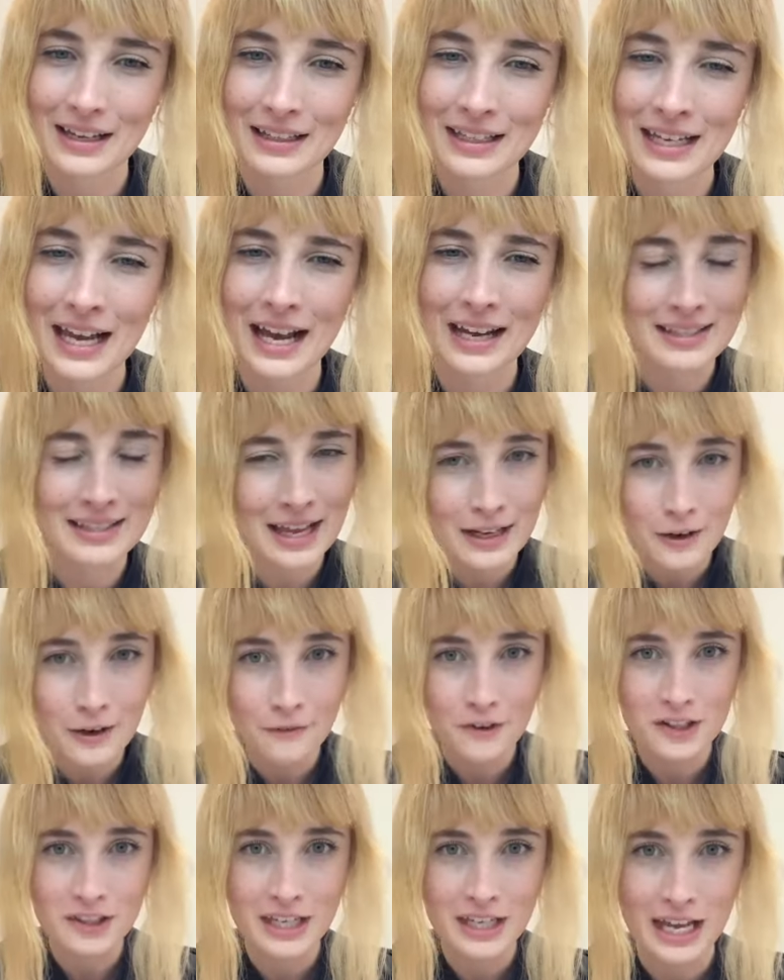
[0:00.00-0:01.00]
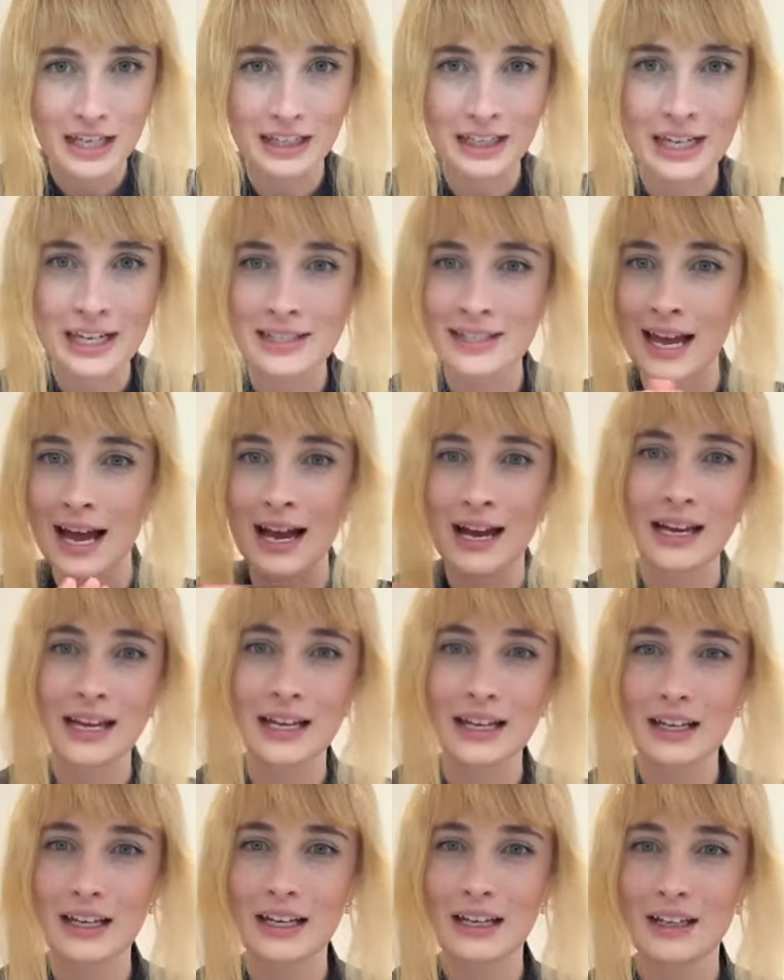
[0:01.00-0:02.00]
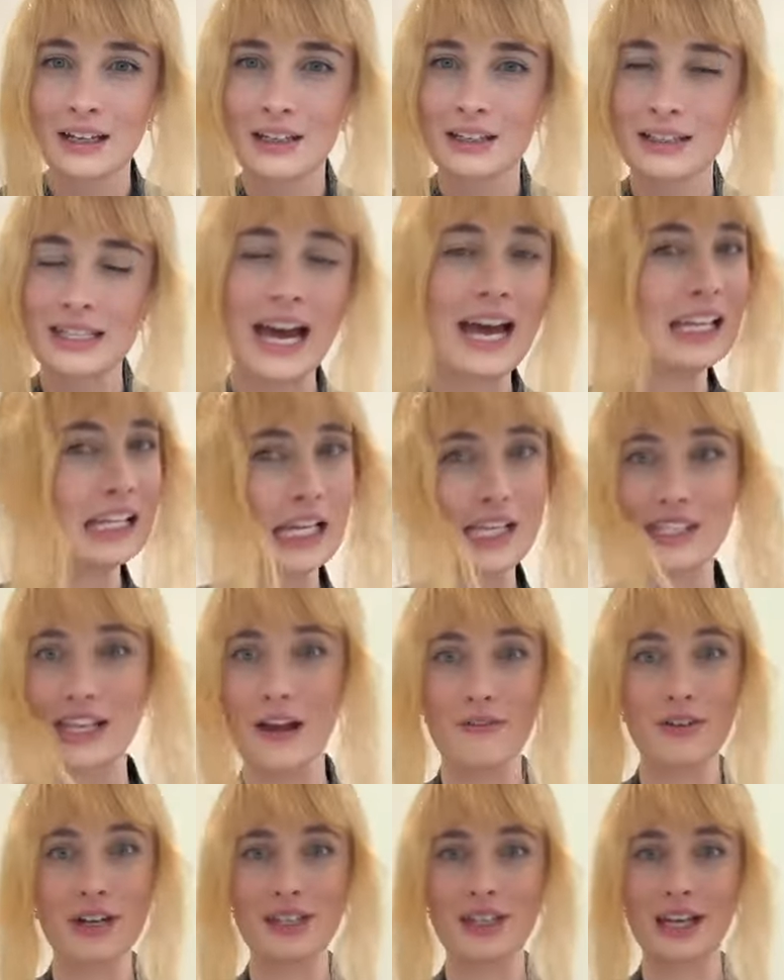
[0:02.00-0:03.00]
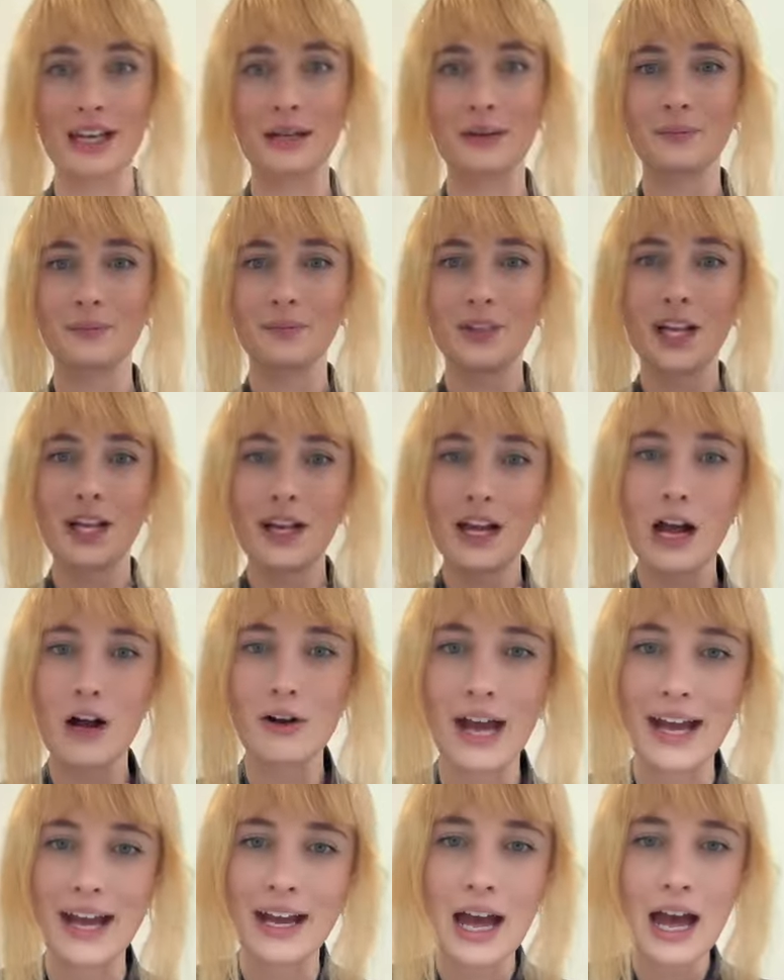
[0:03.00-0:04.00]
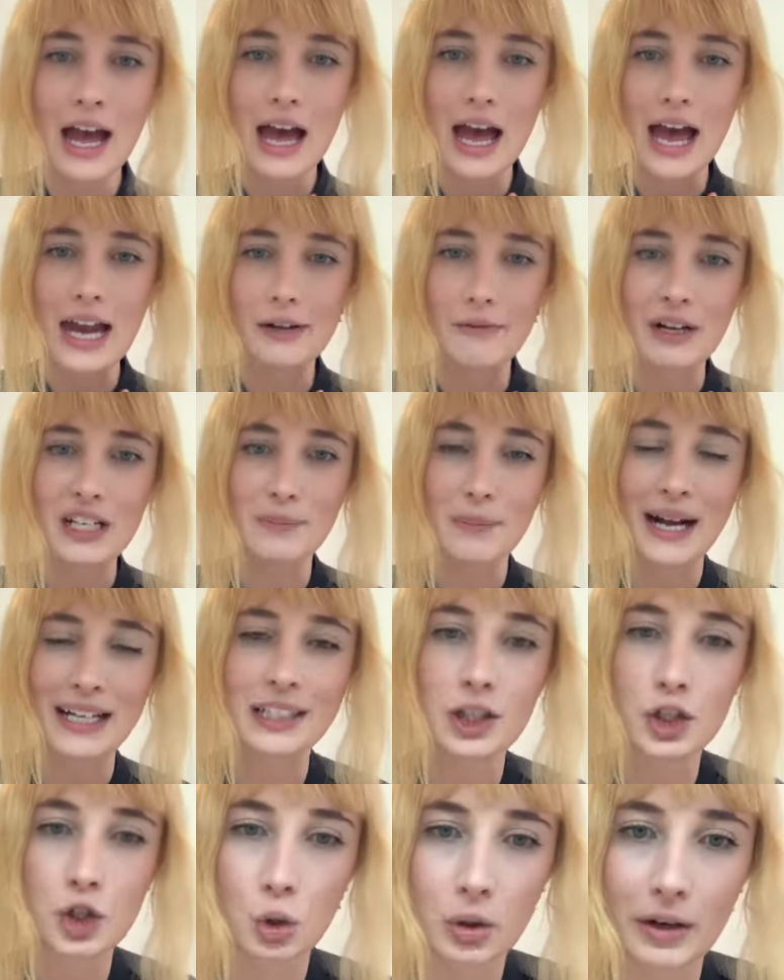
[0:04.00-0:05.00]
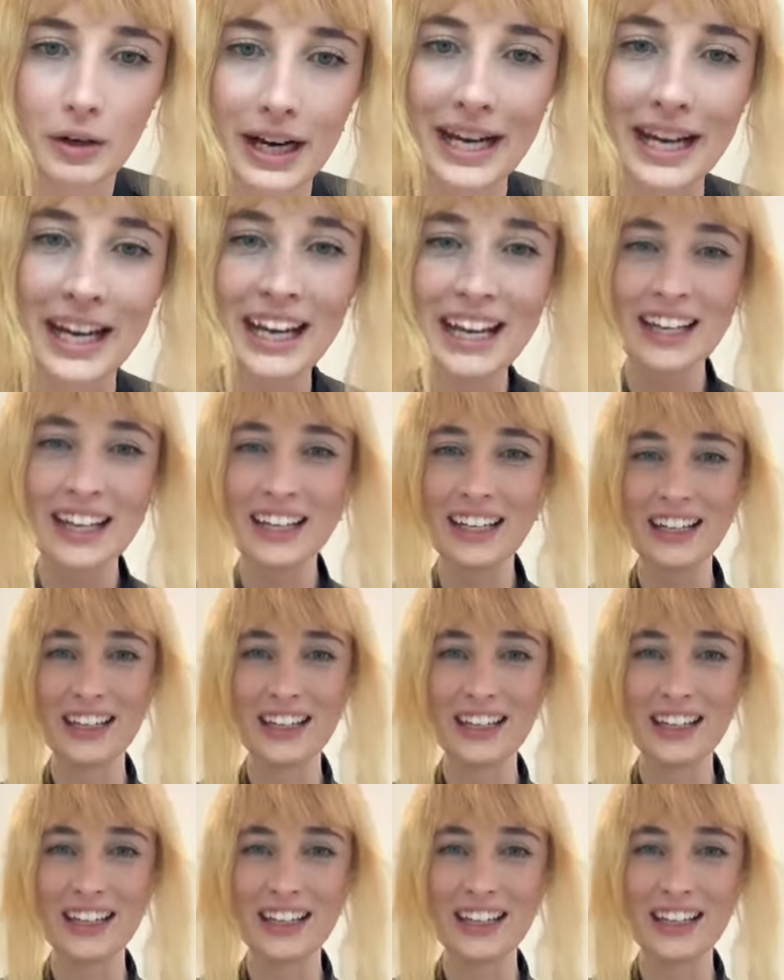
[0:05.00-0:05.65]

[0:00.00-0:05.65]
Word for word: Yeah, is that your first Kelly? Is that? Tell us everything. Okay, anyways, back to jewelry.